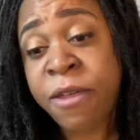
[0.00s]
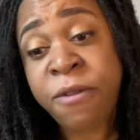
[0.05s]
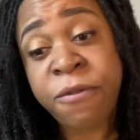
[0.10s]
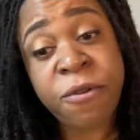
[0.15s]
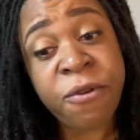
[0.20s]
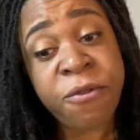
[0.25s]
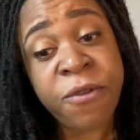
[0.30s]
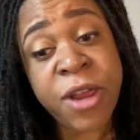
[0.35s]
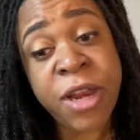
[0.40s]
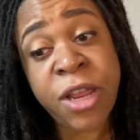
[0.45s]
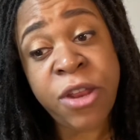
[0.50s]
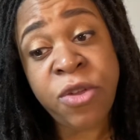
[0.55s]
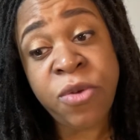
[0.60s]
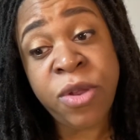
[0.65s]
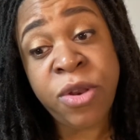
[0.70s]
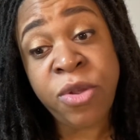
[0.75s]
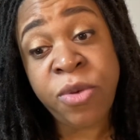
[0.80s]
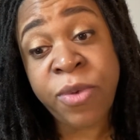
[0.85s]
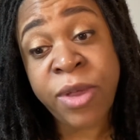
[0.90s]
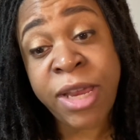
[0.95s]
Feel free to do
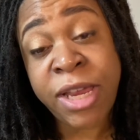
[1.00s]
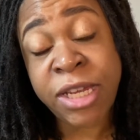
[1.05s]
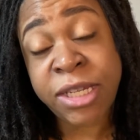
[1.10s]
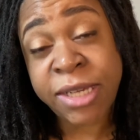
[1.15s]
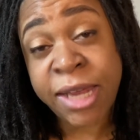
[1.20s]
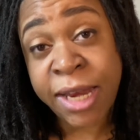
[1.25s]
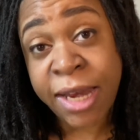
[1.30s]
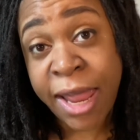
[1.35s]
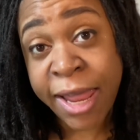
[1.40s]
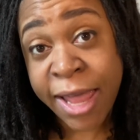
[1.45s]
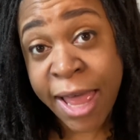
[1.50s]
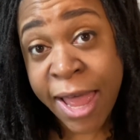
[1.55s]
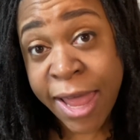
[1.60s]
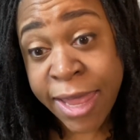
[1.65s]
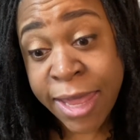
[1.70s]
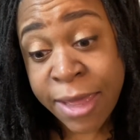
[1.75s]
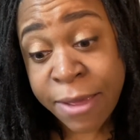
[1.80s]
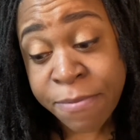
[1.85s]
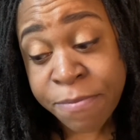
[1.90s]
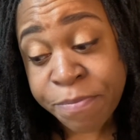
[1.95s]
a new one each day like I
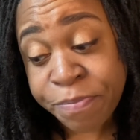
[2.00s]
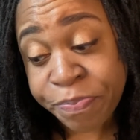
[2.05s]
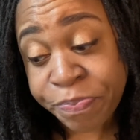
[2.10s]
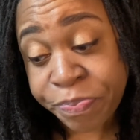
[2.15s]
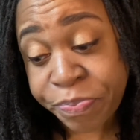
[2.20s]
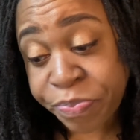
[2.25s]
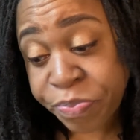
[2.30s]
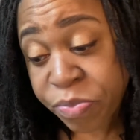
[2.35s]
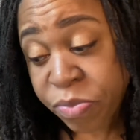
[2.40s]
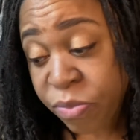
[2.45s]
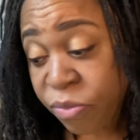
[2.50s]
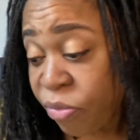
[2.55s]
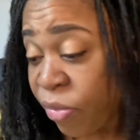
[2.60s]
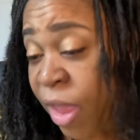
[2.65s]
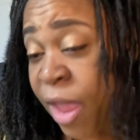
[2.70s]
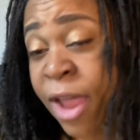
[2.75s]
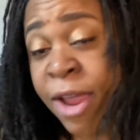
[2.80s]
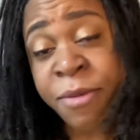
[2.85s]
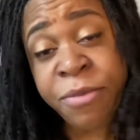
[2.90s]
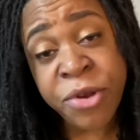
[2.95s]
am.
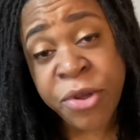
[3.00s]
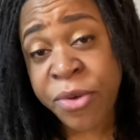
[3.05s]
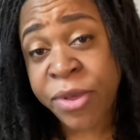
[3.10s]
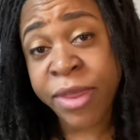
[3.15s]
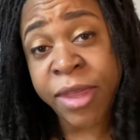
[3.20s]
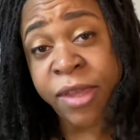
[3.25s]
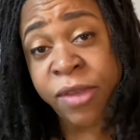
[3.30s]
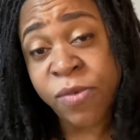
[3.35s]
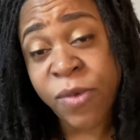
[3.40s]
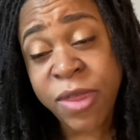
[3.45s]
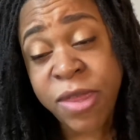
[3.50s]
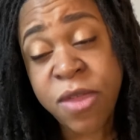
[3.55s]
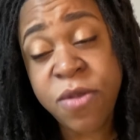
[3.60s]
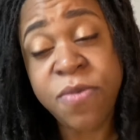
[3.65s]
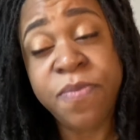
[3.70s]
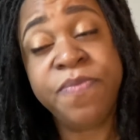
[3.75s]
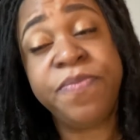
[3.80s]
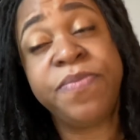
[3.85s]
I'm doing these with you.